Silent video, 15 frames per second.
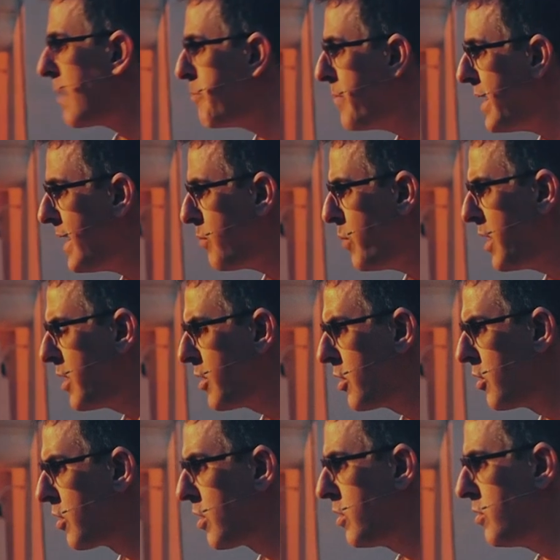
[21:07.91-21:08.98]
mean we can
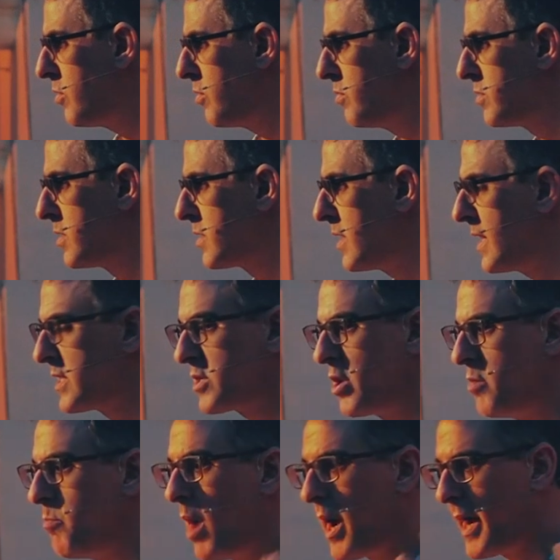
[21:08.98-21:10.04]
conclude that there's no
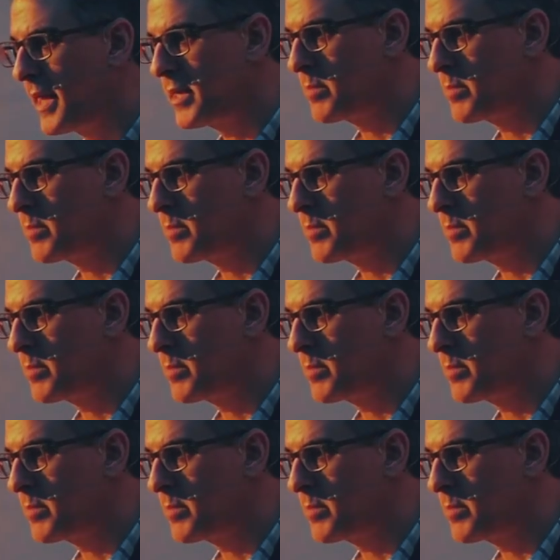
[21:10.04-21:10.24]
mind